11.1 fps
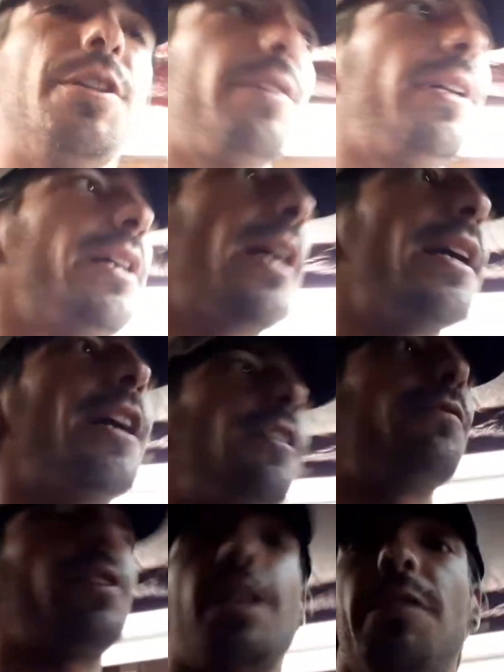thing I
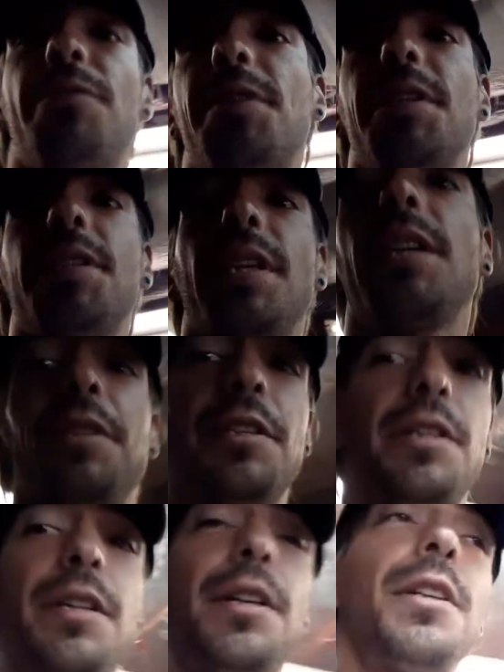have left inside the
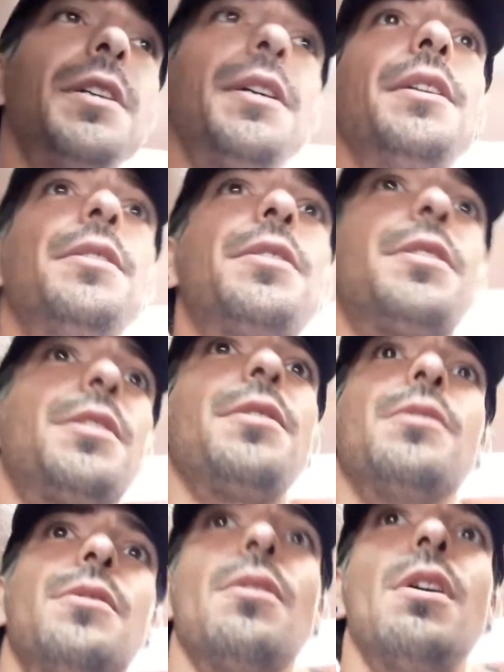car is
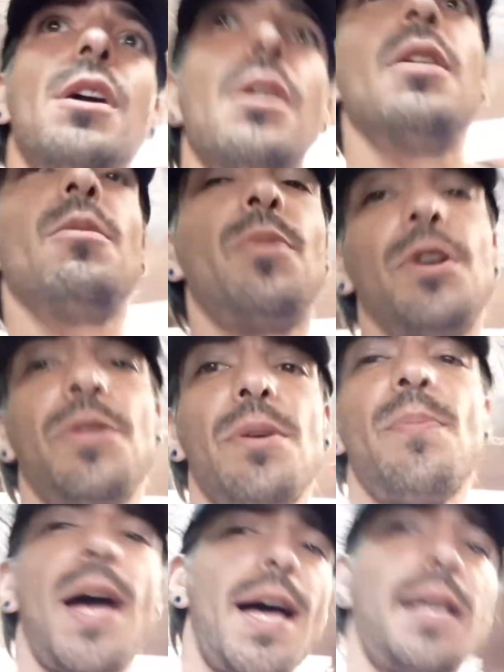to put the
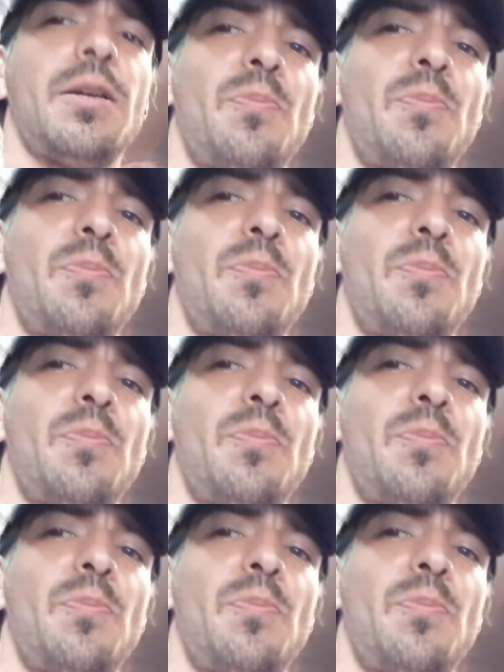back